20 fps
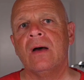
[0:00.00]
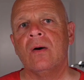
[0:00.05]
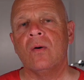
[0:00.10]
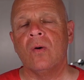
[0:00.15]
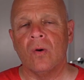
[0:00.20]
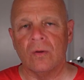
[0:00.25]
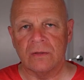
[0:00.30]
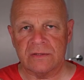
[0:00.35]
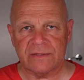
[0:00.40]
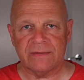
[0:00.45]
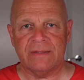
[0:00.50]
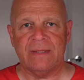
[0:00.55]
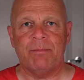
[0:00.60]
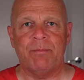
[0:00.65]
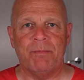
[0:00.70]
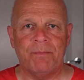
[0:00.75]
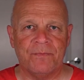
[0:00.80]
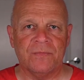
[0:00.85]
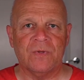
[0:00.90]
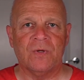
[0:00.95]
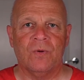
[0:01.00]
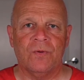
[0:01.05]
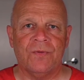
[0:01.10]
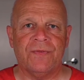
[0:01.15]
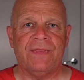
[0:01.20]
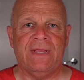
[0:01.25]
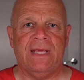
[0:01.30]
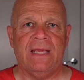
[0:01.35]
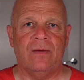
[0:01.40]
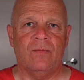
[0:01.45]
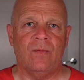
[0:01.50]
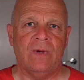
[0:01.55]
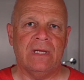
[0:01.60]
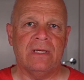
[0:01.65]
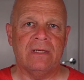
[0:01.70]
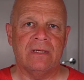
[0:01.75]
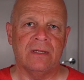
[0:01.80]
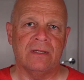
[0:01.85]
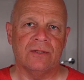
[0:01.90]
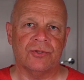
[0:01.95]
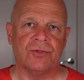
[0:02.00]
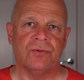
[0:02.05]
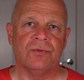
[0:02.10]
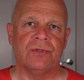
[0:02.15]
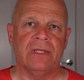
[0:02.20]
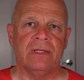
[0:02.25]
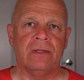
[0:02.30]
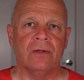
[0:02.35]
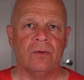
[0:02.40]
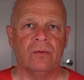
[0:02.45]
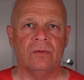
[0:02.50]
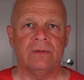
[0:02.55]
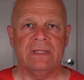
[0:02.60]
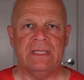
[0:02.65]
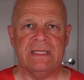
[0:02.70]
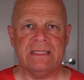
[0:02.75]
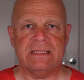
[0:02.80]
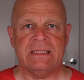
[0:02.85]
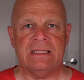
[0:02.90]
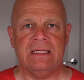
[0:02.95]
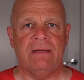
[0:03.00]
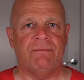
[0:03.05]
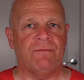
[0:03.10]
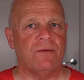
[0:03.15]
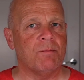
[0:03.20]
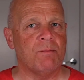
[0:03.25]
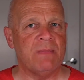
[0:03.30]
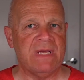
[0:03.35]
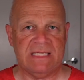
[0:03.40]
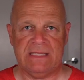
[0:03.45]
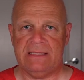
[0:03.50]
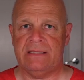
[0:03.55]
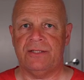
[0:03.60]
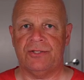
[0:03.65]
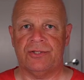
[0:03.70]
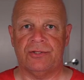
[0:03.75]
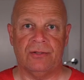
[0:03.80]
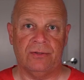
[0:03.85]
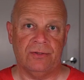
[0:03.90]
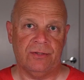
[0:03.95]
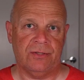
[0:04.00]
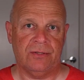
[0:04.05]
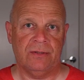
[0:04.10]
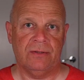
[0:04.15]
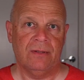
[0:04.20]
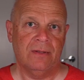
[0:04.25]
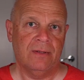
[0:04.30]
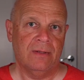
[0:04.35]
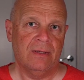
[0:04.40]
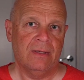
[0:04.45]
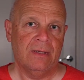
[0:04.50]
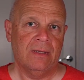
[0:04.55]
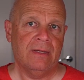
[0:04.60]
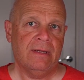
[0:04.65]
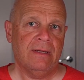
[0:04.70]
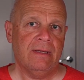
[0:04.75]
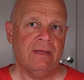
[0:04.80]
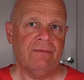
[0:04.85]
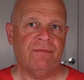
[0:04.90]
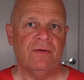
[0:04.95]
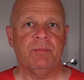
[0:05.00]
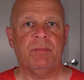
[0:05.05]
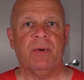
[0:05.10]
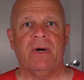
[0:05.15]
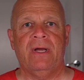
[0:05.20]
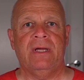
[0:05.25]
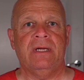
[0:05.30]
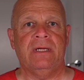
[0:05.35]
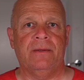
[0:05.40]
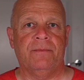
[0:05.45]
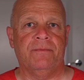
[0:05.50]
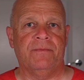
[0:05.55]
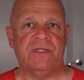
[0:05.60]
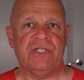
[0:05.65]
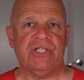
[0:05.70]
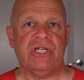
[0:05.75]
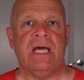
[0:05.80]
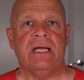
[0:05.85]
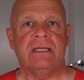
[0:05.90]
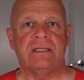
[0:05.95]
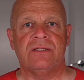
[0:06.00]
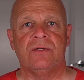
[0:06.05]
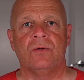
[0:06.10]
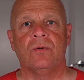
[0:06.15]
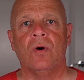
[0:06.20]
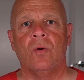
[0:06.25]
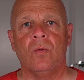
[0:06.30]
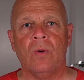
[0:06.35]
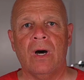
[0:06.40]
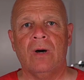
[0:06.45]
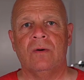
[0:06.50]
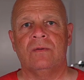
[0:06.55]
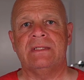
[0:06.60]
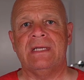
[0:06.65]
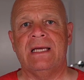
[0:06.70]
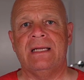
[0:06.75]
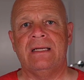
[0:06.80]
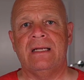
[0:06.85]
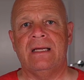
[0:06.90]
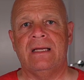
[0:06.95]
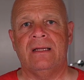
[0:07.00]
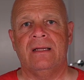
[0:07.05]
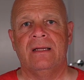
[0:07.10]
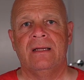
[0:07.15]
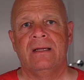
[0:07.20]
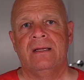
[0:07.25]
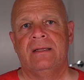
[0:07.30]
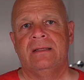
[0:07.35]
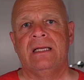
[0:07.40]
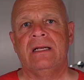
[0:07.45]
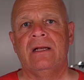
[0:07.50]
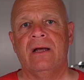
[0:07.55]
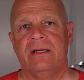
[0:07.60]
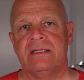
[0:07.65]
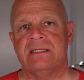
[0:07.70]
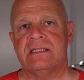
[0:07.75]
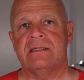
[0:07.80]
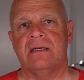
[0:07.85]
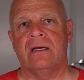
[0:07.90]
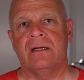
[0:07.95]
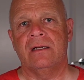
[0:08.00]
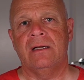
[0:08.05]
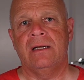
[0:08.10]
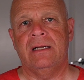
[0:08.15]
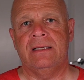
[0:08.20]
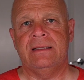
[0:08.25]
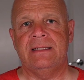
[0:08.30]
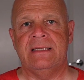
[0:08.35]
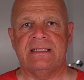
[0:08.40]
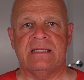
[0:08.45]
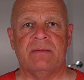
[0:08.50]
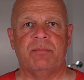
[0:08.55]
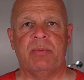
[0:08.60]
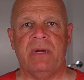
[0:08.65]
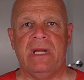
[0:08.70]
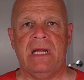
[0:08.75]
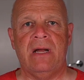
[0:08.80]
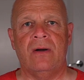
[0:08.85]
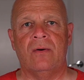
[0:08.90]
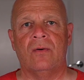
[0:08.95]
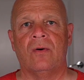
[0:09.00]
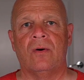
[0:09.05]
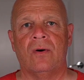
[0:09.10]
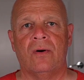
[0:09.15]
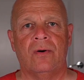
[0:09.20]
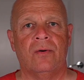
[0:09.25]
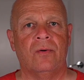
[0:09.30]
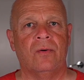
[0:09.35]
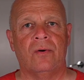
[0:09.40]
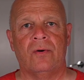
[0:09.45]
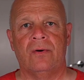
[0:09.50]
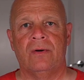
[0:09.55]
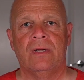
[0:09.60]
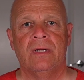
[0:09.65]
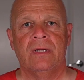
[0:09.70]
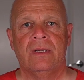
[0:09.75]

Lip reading: also the good thing with shooting locally is if you miss the shot, if it by chance you go out and the lights suddenly disappear or